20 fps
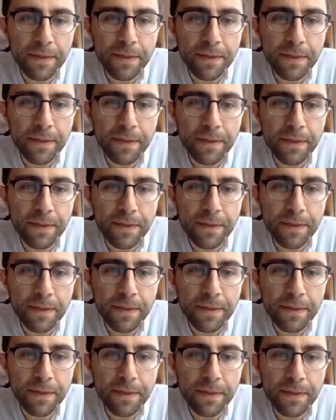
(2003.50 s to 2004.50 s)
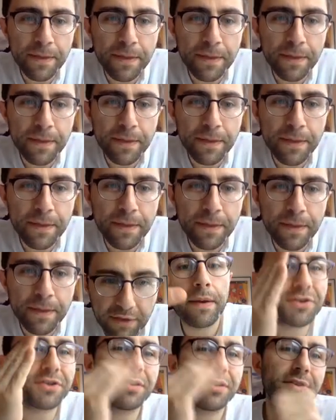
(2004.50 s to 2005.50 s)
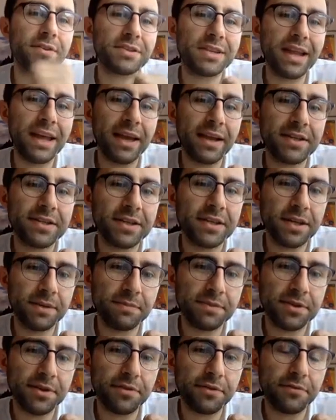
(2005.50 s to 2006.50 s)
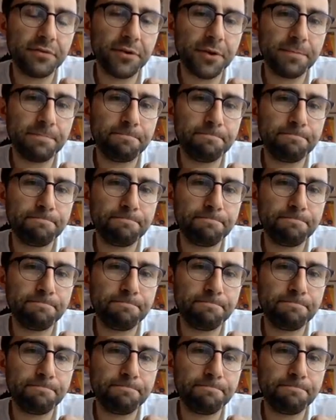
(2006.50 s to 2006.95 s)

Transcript: looks similar. Unfortunately, there's an x times out the front.